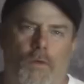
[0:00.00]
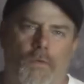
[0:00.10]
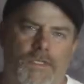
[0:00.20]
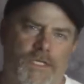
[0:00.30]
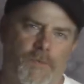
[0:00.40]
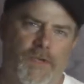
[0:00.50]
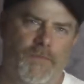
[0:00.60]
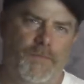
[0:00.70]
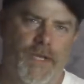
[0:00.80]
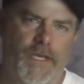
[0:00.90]
What's up,
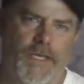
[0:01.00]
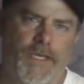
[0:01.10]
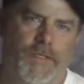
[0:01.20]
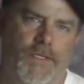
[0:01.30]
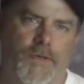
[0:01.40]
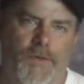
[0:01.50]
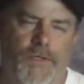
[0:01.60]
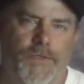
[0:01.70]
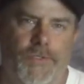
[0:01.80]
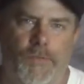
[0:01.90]
everybody out there in
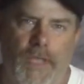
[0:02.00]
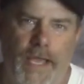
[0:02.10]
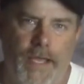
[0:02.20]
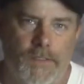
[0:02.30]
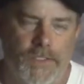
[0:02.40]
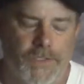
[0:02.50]
YouTube land?